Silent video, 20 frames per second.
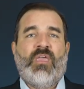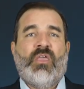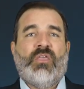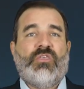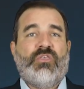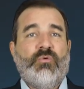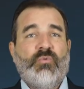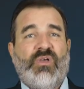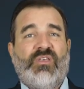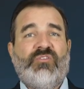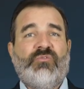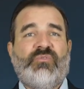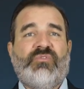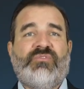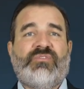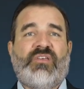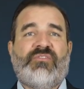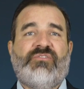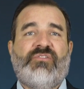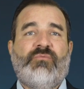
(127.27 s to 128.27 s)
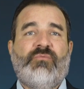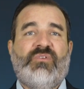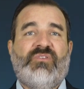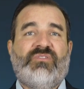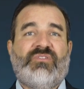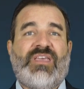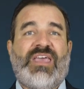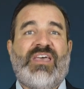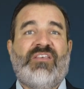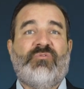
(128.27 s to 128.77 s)
U.S. recession
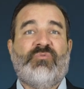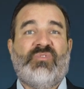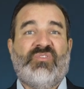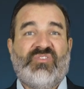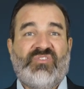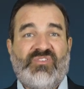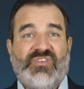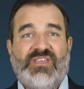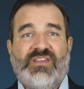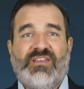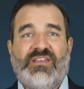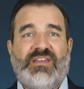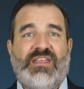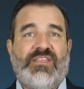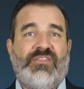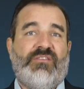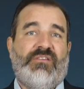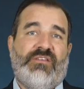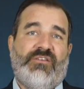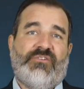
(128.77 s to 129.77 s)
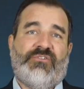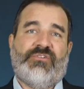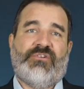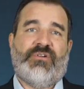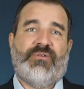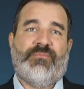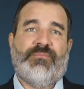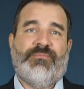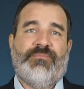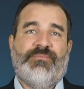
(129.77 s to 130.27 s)
risk has receded in the near
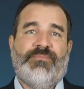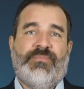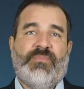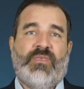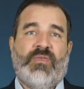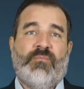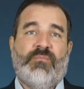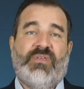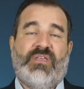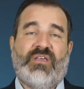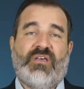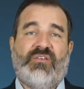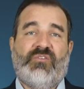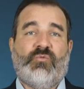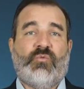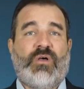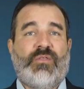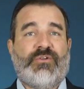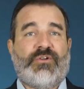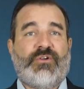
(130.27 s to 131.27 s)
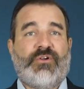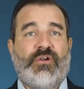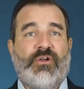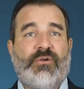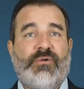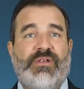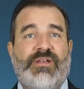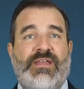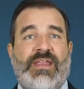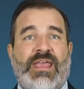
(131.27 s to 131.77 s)
term, because while the
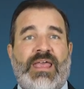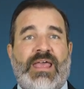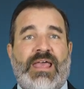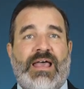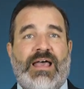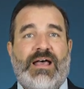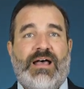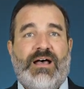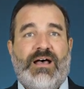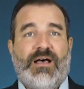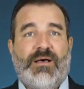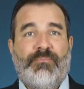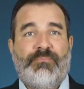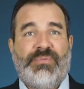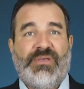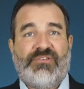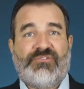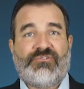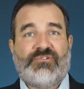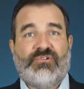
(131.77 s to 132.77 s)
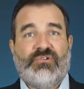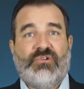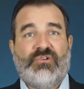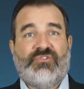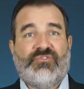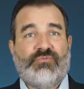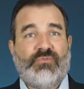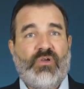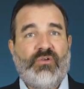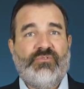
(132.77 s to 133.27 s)
current picture
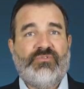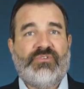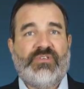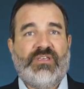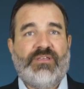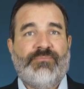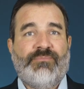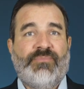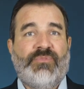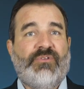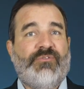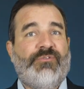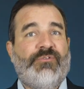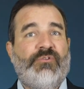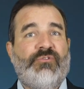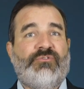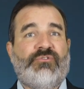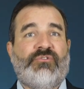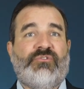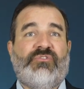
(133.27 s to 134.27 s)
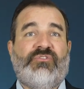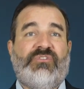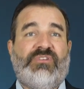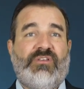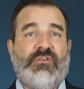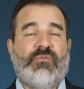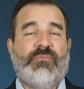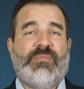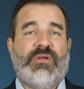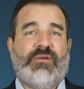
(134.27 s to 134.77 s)
looks rosy, the future
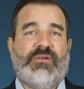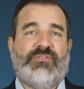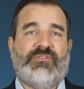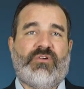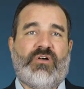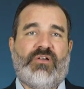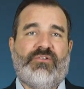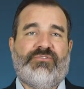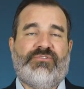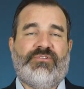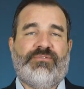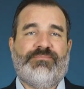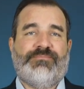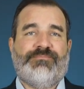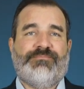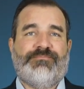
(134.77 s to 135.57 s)
still merits caution.